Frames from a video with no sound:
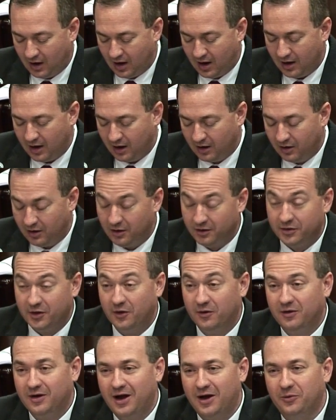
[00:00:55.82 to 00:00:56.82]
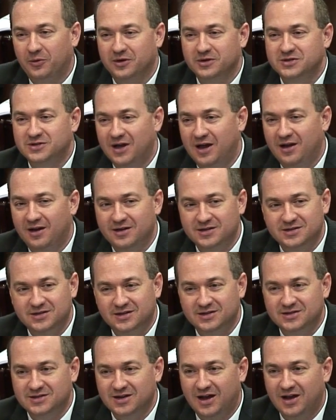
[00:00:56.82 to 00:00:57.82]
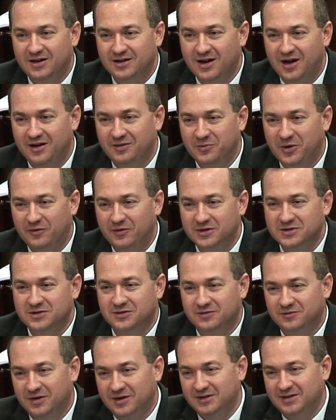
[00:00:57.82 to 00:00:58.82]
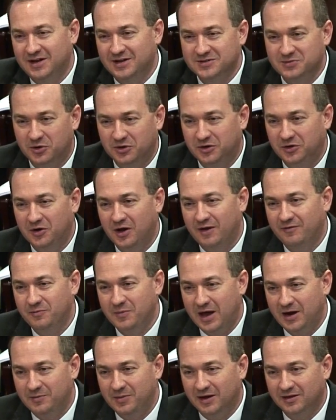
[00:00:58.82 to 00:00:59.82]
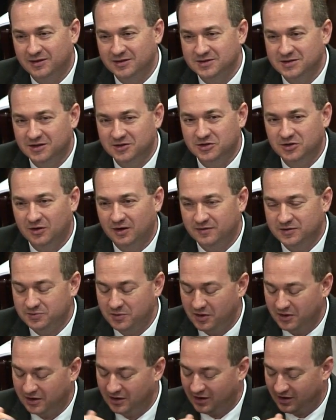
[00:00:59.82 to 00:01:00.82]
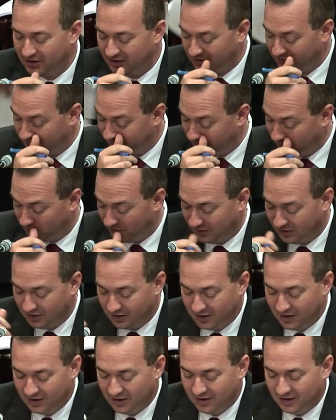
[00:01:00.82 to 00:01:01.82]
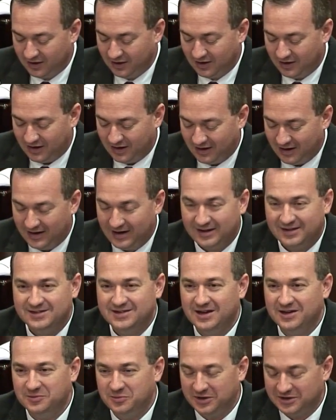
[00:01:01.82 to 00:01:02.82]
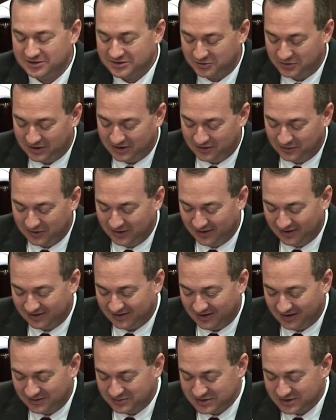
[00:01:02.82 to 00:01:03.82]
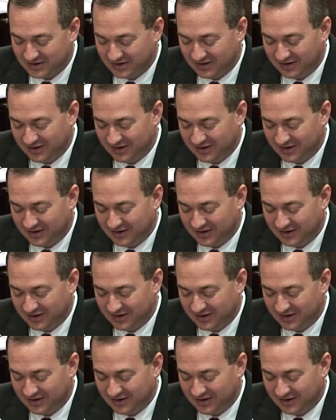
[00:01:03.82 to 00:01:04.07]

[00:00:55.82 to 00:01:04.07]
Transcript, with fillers: Uh, although I will say, as an aside, not in my written testimony, you know, I've met about this issue. I've spoken on it on the floor. Uh, I tend to be a squeaky wheel at times.